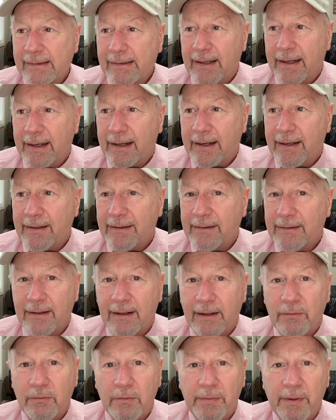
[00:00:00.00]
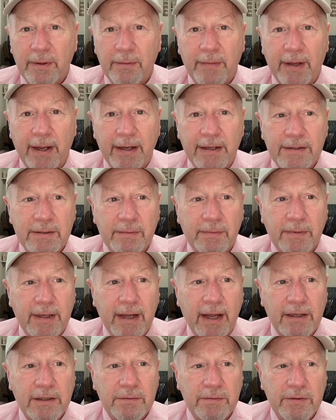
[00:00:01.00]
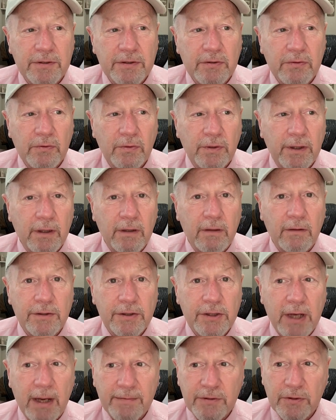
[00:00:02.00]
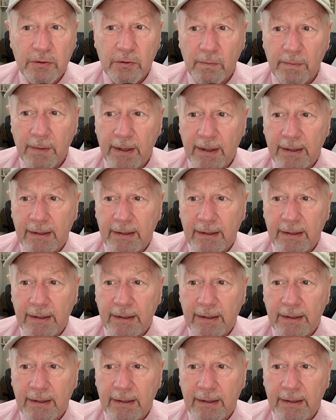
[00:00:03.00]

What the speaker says: and we'll be making some announcements soon here on Shop Soup.